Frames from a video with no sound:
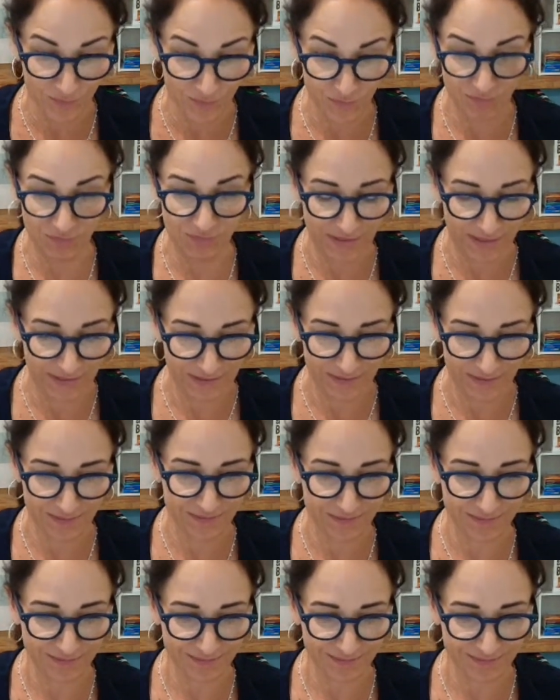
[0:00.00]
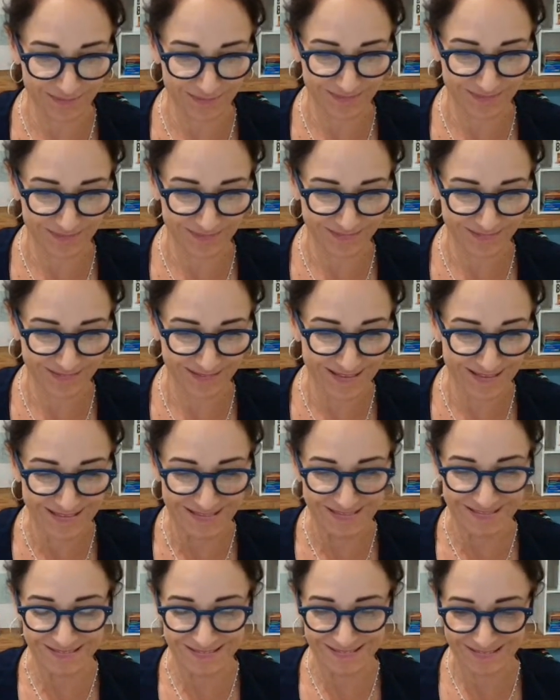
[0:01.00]
like
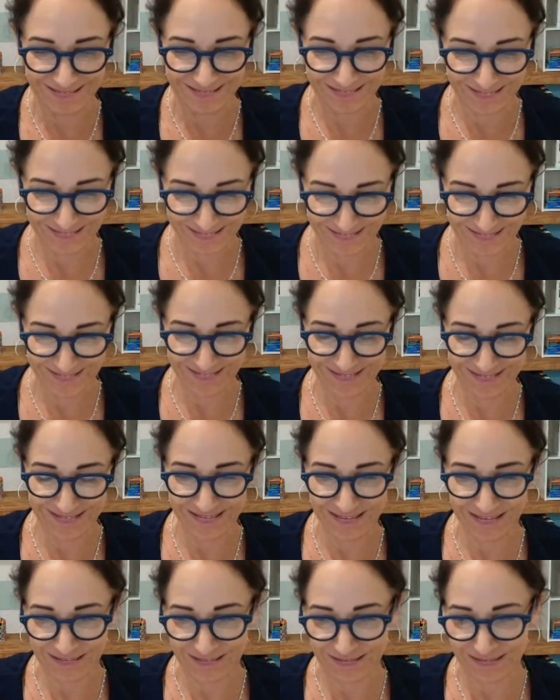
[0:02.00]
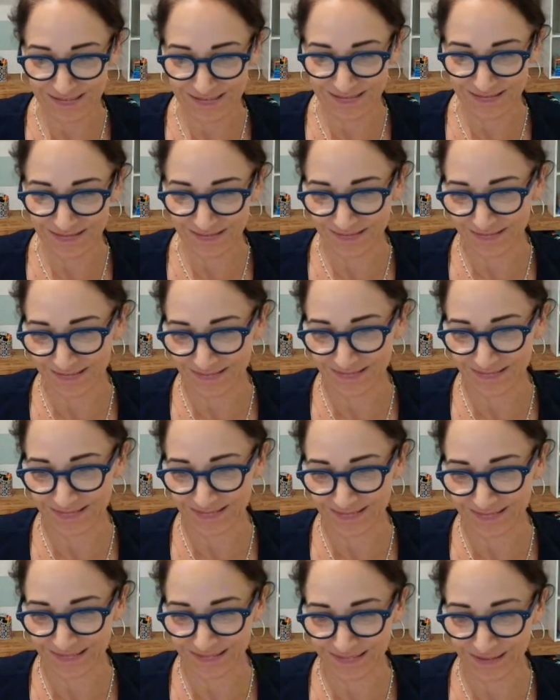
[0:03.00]
un un
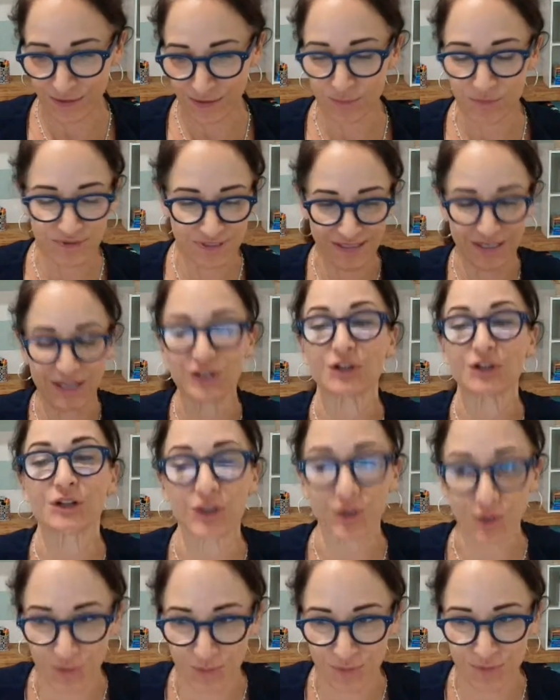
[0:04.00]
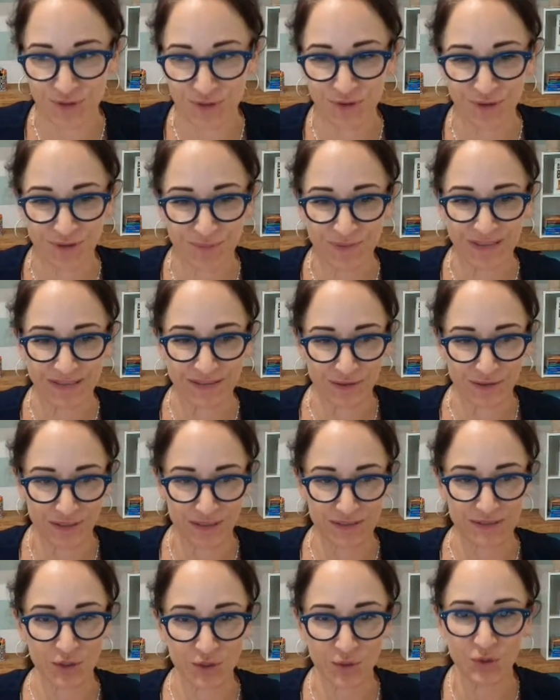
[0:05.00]
almost like unclothed. You know what I mean?
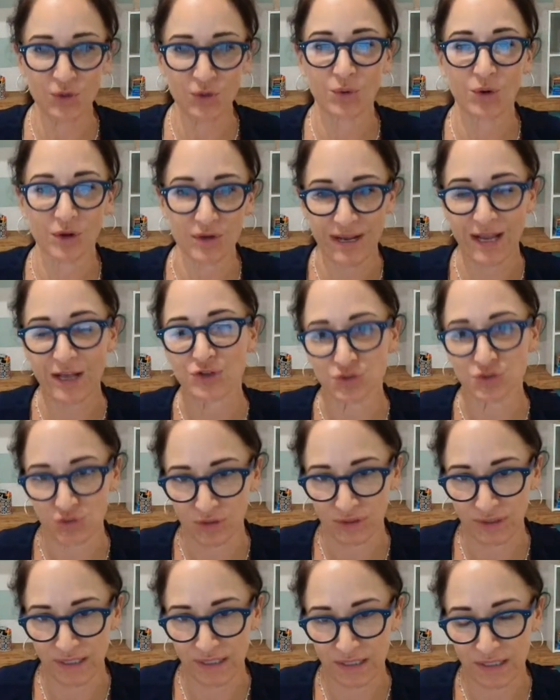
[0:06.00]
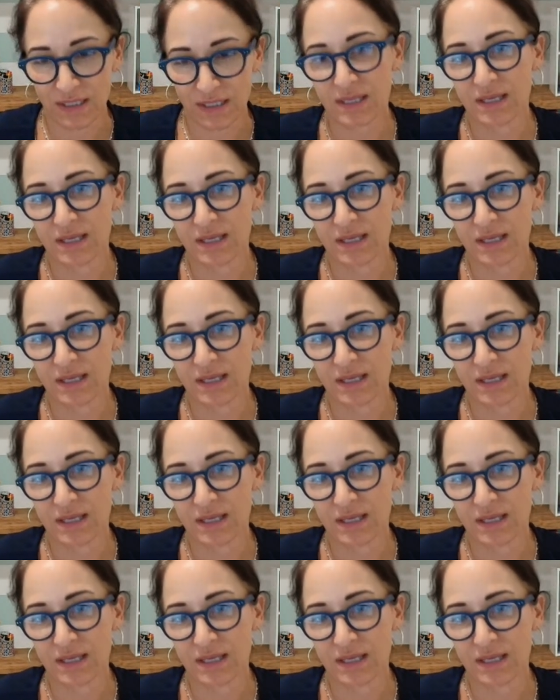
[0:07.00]
It's who you are naturally.